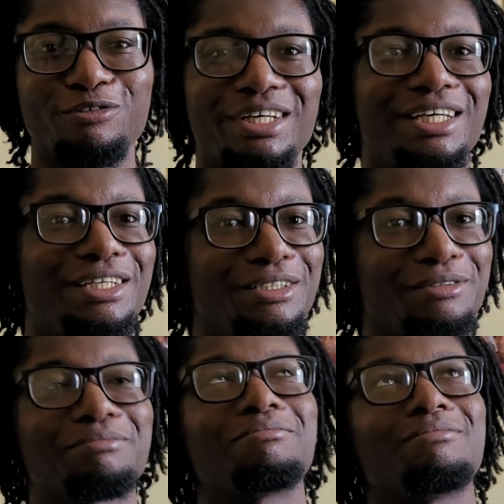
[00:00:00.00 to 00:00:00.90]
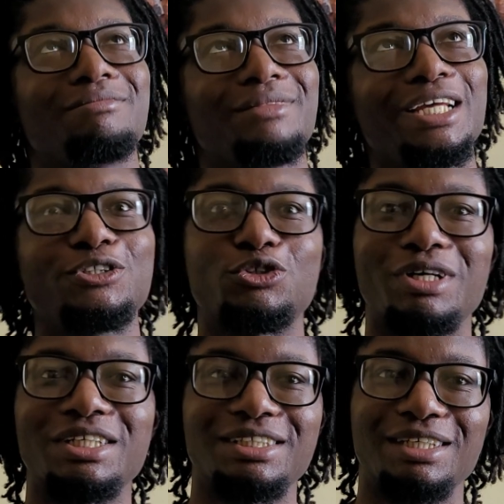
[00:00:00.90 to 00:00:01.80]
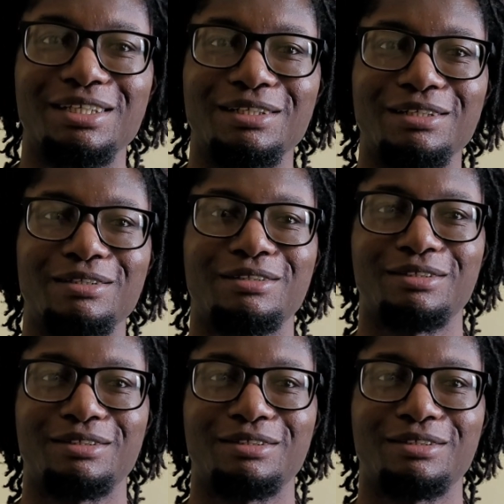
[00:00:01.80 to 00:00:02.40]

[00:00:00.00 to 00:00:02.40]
a interesting